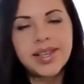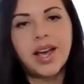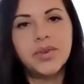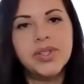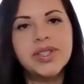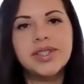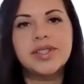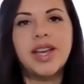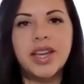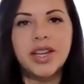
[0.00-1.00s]
I was
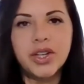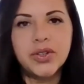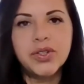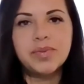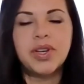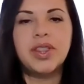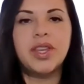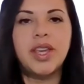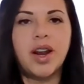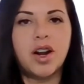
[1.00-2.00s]
diagnosed with E
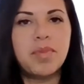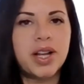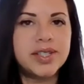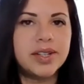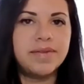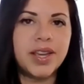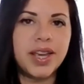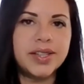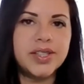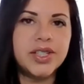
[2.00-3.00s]
R positive
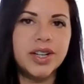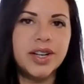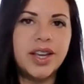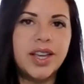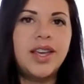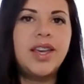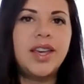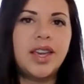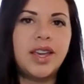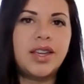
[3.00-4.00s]
cancer,
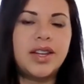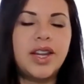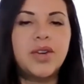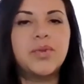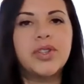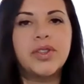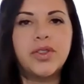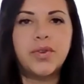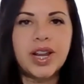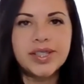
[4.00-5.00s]
and it was on the
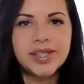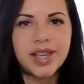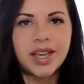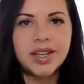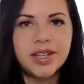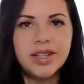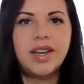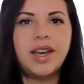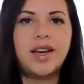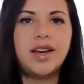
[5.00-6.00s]
right side.
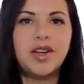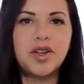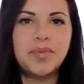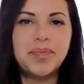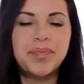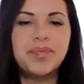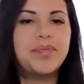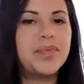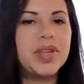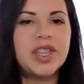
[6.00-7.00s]
Um,
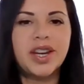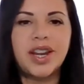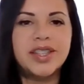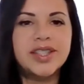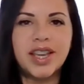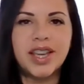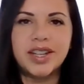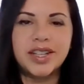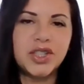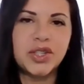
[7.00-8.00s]
but then I
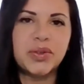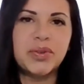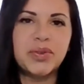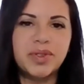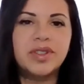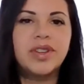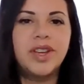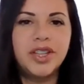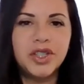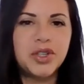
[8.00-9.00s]
decided to
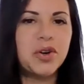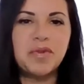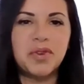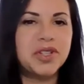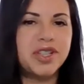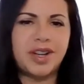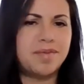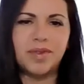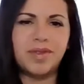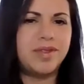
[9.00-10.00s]
to go for the
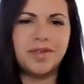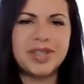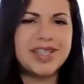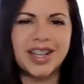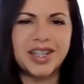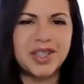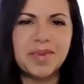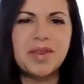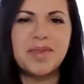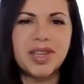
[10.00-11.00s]
double
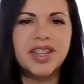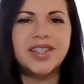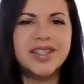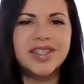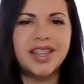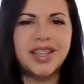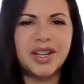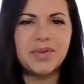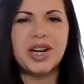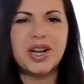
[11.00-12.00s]
mastectomy because I
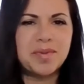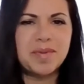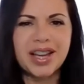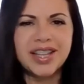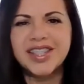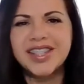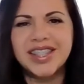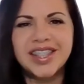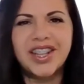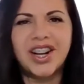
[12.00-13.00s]
didn't want to go back to see
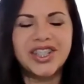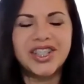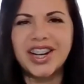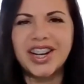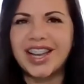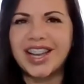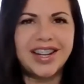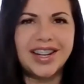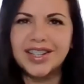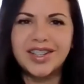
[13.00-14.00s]
the doctor again
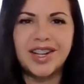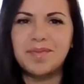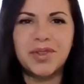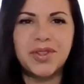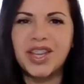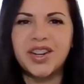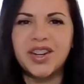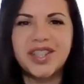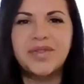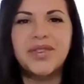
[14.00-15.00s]
in a couple of years
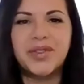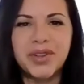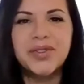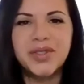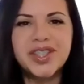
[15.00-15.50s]
down the road. So